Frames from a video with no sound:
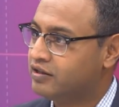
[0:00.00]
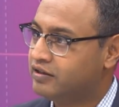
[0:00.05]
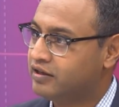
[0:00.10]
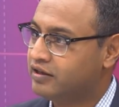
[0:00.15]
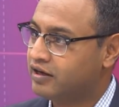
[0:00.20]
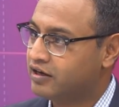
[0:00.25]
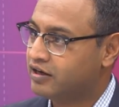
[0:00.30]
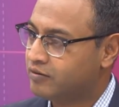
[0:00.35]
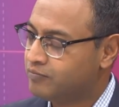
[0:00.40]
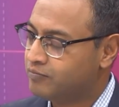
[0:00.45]

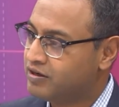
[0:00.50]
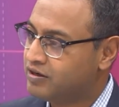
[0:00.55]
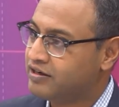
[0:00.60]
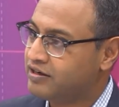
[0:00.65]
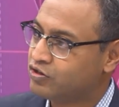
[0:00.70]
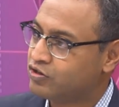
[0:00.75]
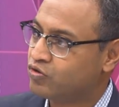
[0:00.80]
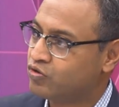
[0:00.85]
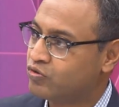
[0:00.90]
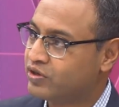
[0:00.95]
their
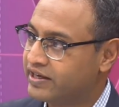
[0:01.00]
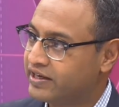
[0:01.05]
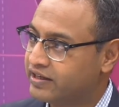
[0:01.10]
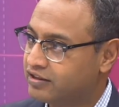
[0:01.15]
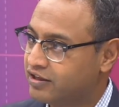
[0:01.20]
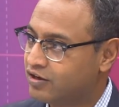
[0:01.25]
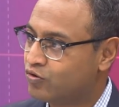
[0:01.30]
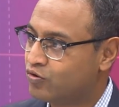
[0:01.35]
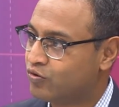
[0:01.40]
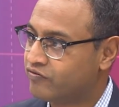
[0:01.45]
ability to
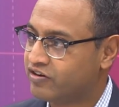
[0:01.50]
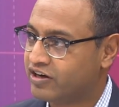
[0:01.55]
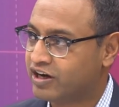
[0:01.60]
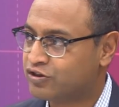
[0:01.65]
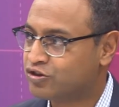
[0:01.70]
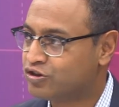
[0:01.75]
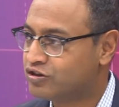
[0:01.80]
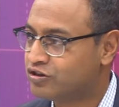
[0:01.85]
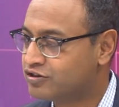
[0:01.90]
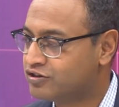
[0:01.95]
take their own
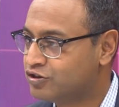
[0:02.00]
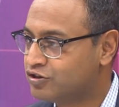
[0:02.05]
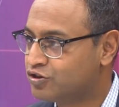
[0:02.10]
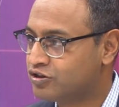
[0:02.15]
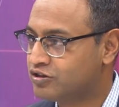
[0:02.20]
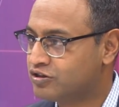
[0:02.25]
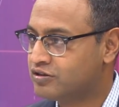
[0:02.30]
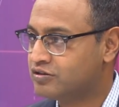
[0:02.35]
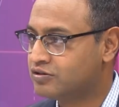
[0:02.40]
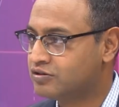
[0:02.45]
financial
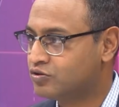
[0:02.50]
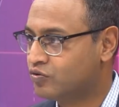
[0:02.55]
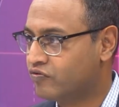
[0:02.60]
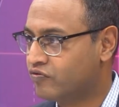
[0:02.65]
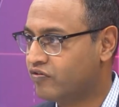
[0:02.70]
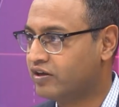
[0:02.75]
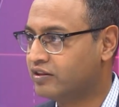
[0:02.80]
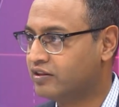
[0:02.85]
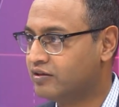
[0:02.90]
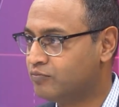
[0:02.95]
decisions? Do you
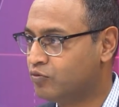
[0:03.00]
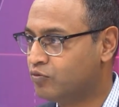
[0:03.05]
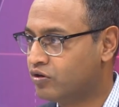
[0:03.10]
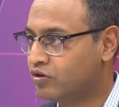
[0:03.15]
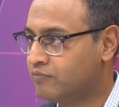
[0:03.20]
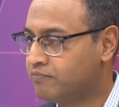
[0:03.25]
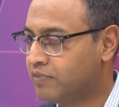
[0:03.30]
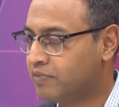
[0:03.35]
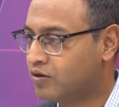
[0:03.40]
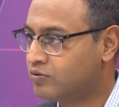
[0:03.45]
find them
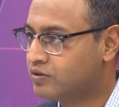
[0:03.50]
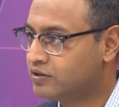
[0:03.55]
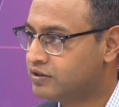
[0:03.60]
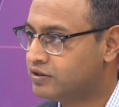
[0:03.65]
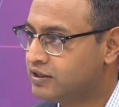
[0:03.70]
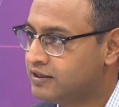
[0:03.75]
more empowered?